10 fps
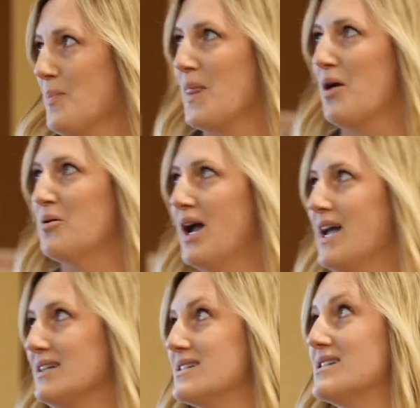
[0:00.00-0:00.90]

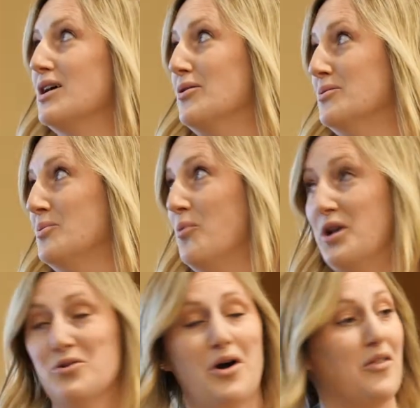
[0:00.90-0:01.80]
Okay, so when
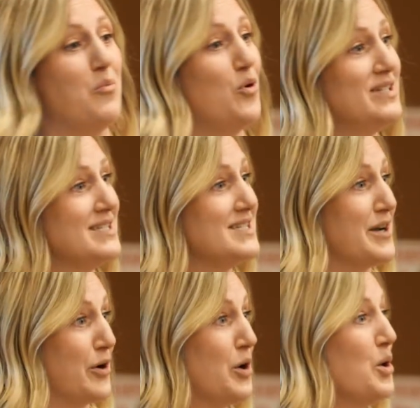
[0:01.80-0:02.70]
you call the Poison
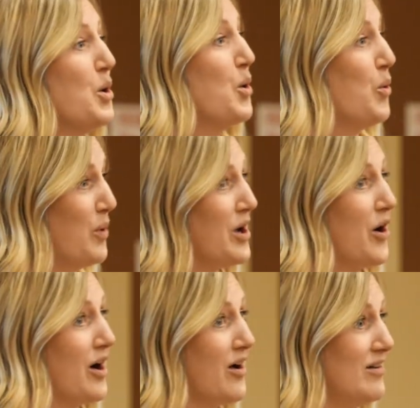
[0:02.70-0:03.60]
Center, we
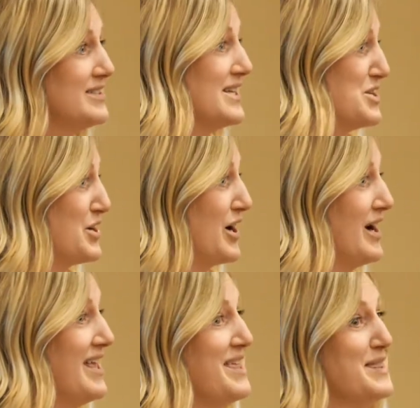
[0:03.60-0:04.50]
are a call center.
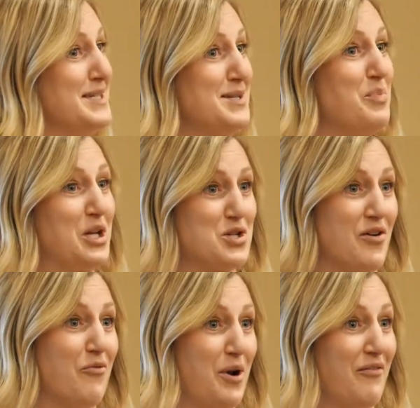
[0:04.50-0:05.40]
This is a picture
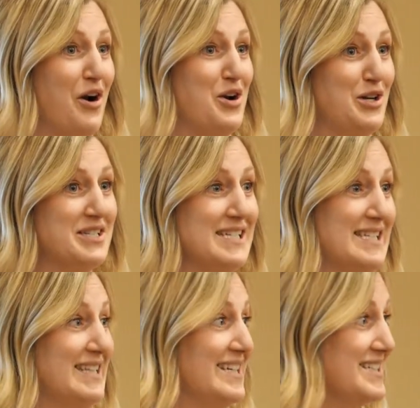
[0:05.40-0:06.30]
of one of our
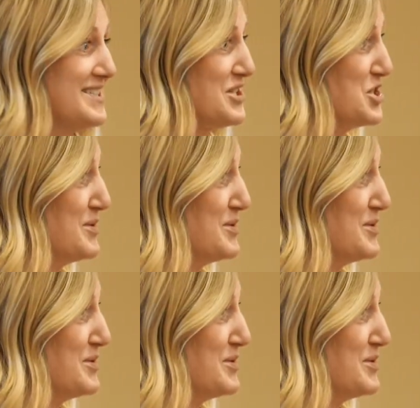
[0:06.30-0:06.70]
nurses, Liz. She's